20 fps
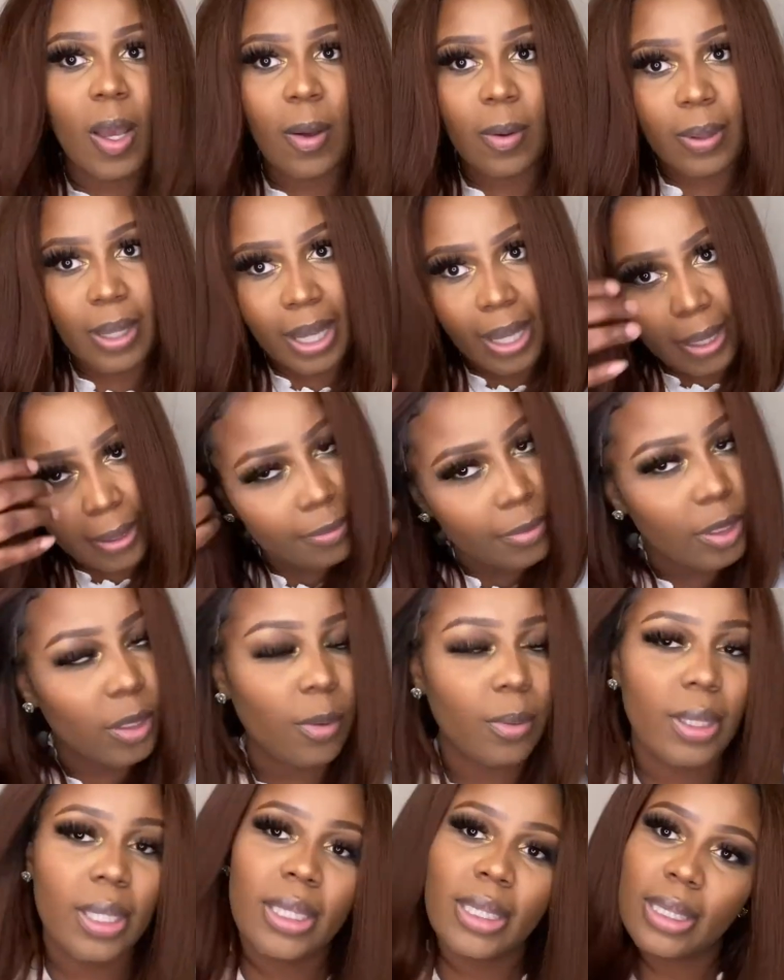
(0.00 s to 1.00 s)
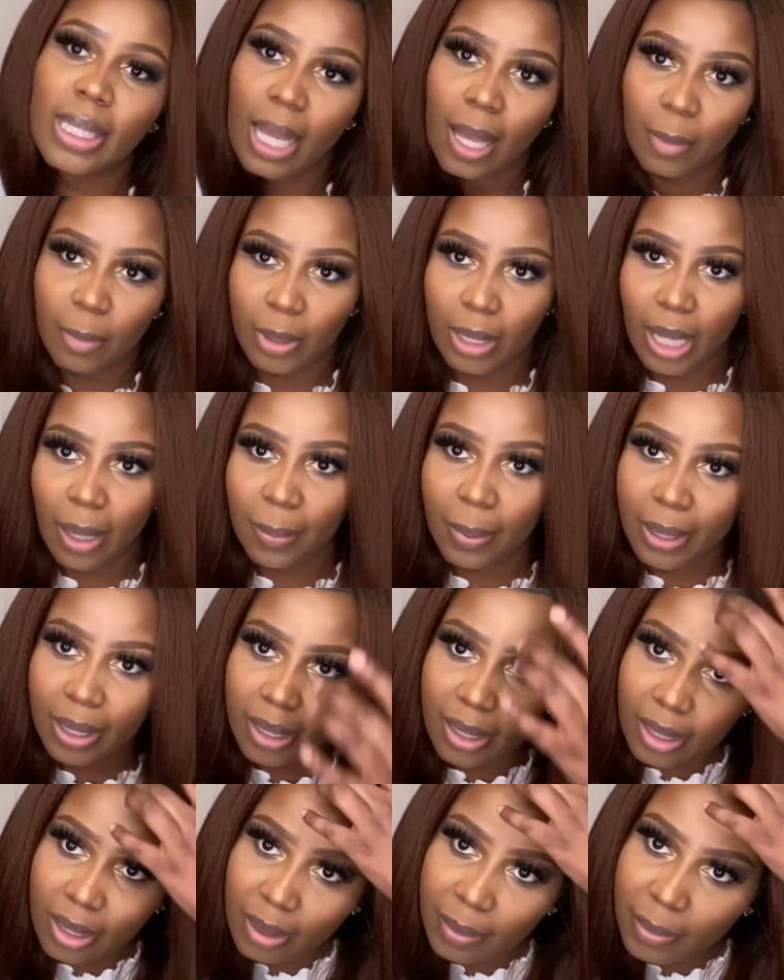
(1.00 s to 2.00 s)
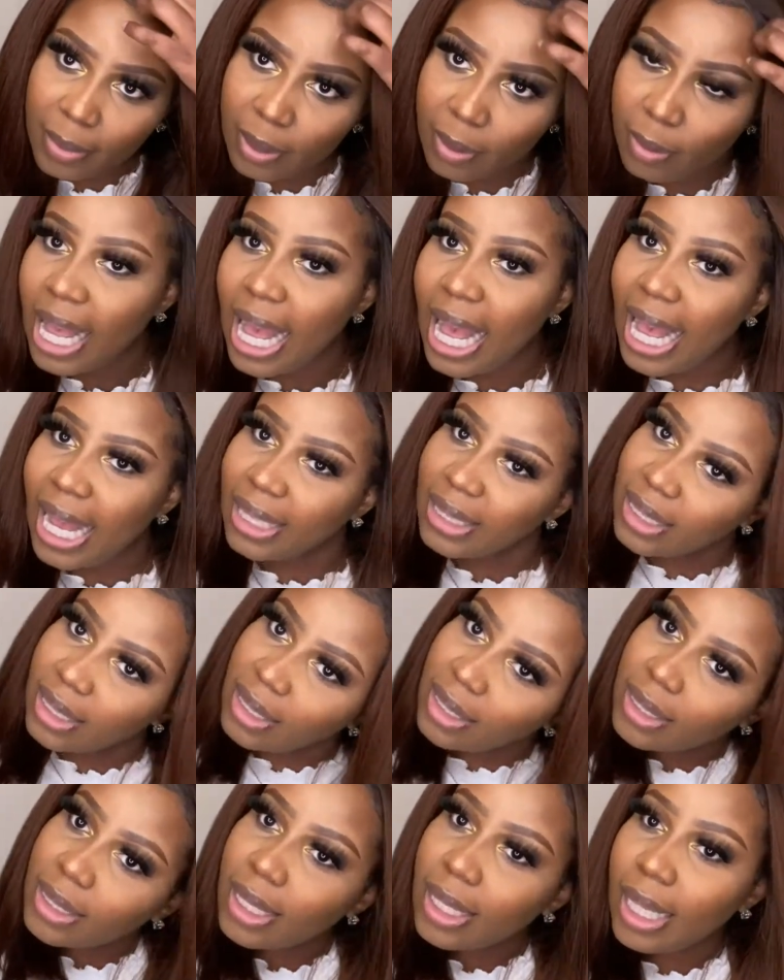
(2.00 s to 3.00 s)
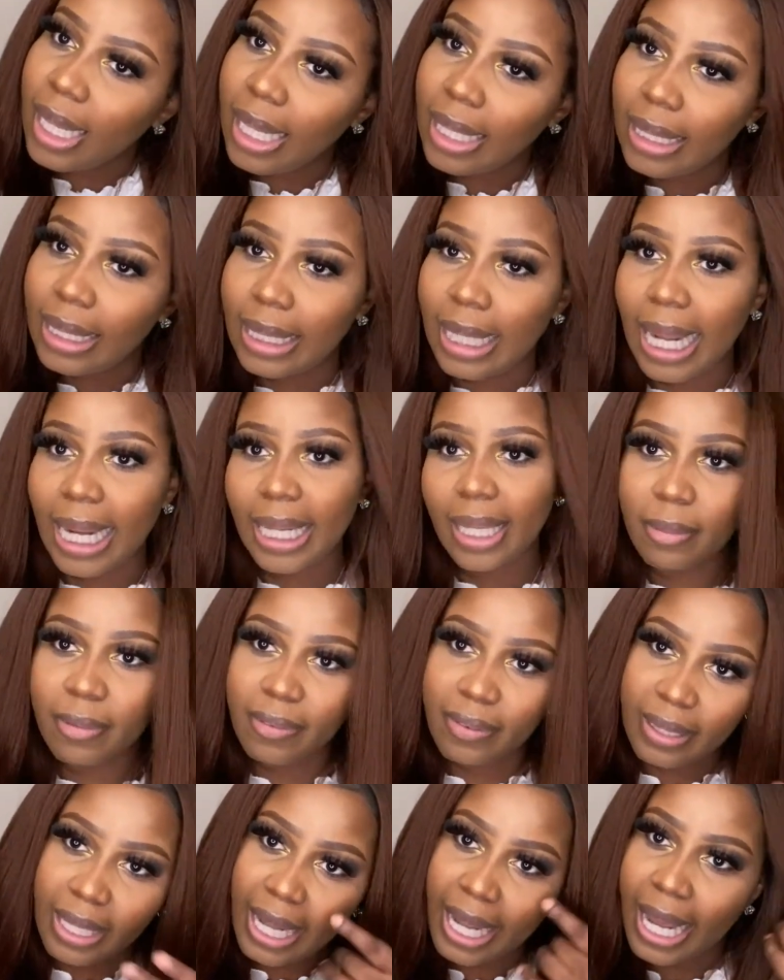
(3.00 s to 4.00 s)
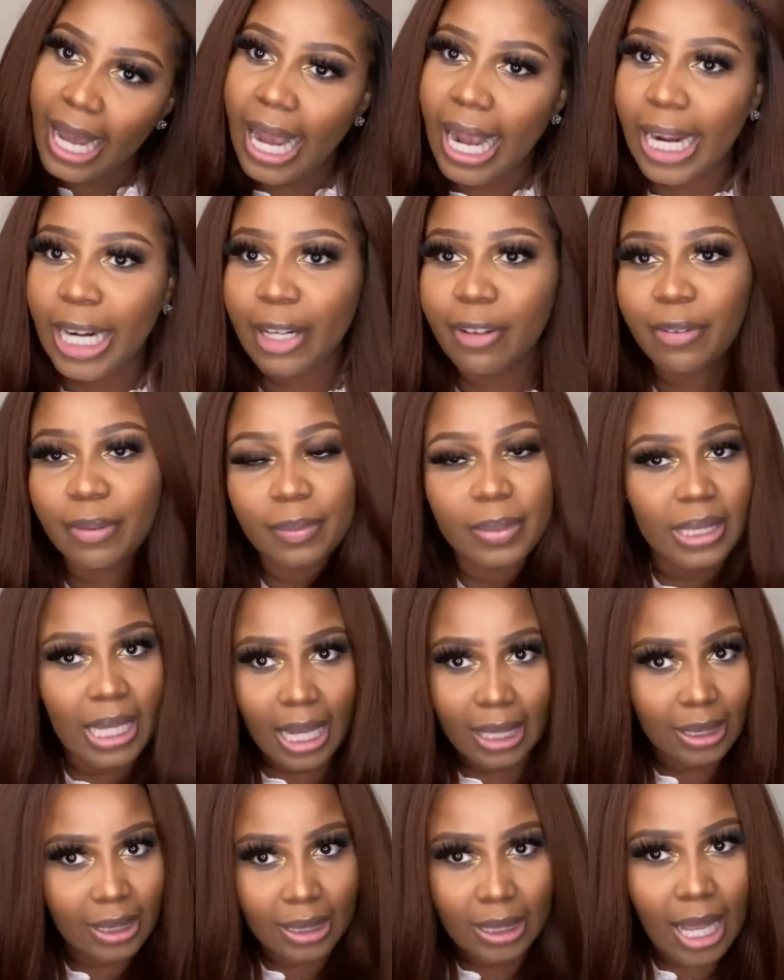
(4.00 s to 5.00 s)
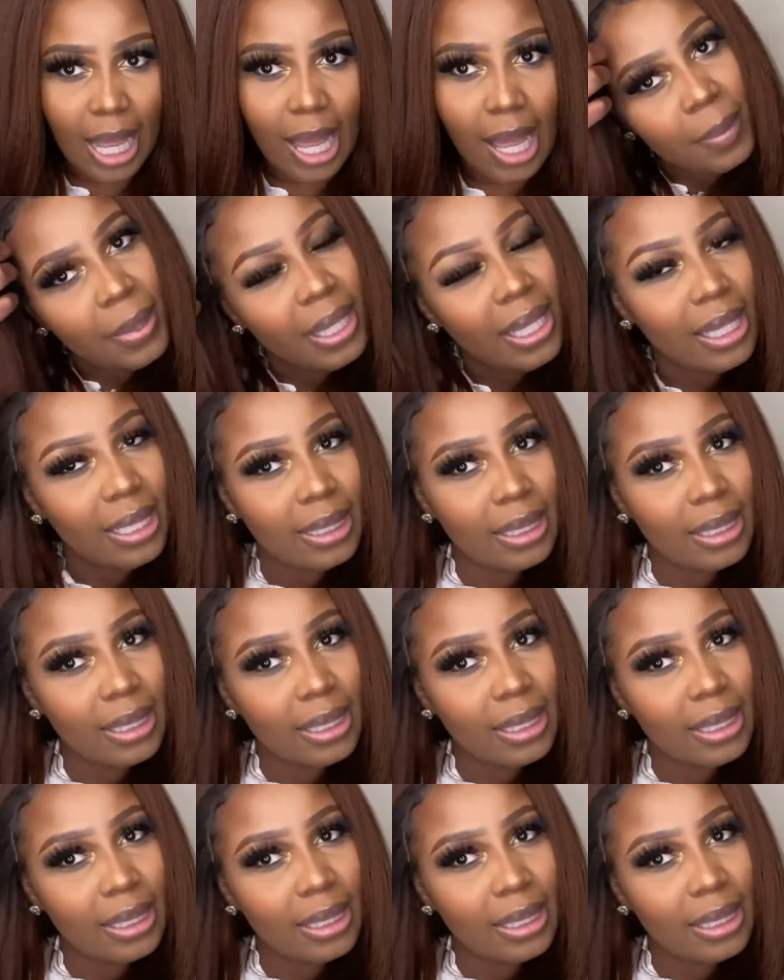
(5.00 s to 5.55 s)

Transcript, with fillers: Okay, so this time when I put it in the middle, I just did a light flat iron from side to side because